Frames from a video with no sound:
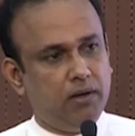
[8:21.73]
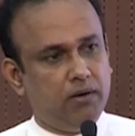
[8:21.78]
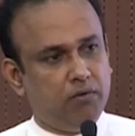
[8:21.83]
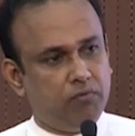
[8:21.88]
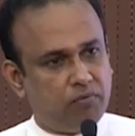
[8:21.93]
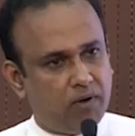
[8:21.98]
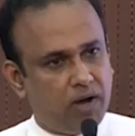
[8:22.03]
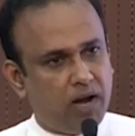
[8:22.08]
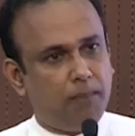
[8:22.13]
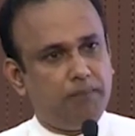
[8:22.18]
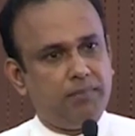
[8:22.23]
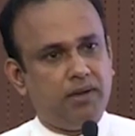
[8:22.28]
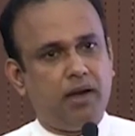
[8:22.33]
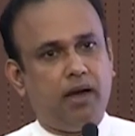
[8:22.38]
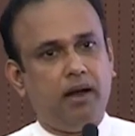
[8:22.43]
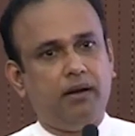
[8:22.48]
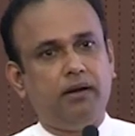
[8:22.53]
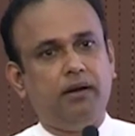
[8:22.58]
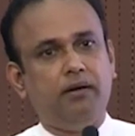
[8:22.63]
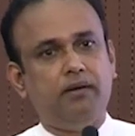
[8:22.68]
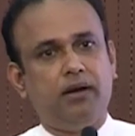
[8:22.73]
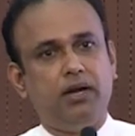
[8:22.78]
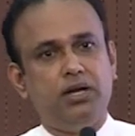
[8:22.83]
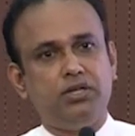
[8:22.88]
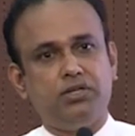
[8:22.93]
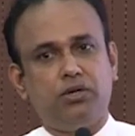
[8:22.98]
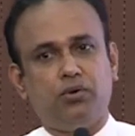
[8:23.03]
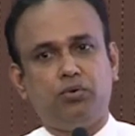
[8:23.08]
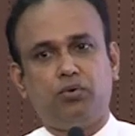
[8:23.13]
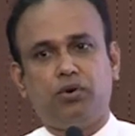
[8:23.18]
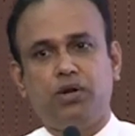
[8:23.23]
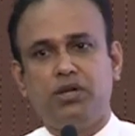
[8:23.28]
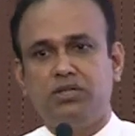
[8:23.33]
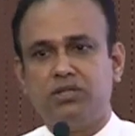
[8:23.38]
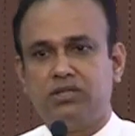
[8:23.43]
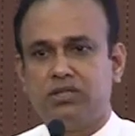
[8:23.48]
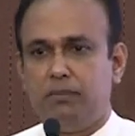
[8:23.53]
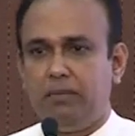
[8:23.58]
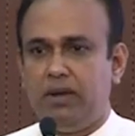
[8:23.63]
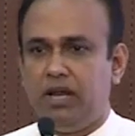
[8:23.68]
far behind in relation to
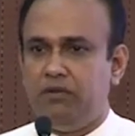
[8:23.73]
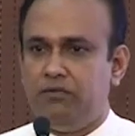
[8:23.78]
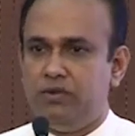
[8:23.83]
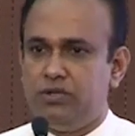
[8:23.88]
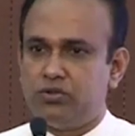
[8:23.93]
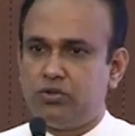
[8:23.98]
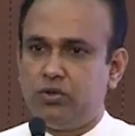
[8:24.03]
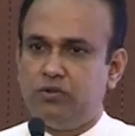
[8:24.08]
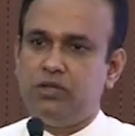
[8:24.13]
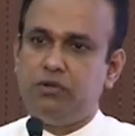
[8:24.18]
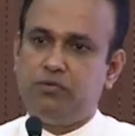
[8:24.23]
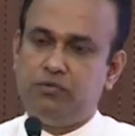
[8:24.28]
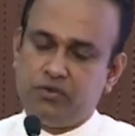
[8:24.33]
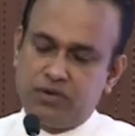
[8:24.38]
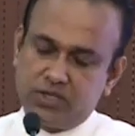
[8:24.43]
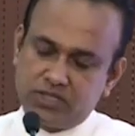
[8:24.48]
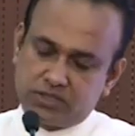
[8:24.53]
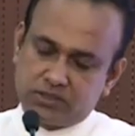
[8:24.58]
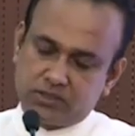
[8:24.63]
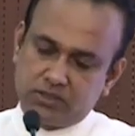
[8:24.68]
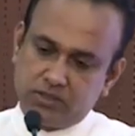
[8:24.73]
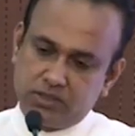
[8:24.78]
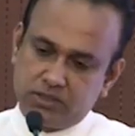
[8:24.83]
reaching the benefits of the first,